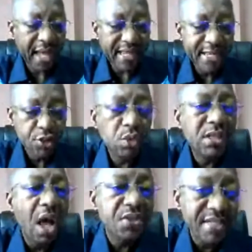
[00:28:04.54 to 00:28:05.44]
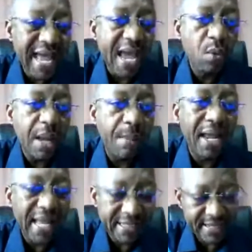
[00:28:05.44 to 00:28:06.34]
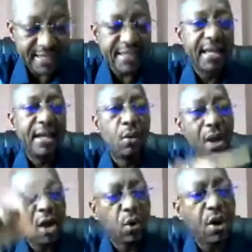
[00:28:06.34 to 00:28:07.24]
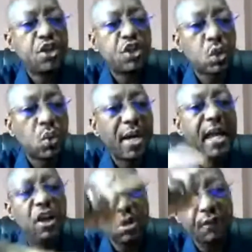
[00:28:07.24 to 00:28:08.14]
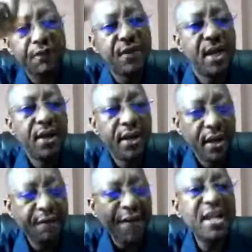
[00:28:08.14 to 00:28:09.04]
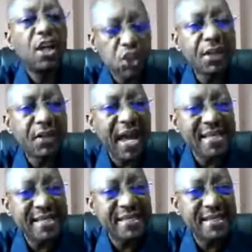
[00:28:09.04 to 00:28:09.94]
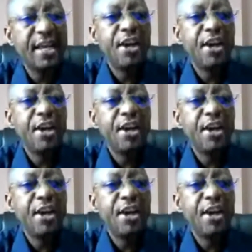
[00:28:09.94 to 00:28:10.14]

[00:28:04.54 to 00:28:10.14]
forget, in 2009, when I'm elected, we are going through a lot of financial crisis,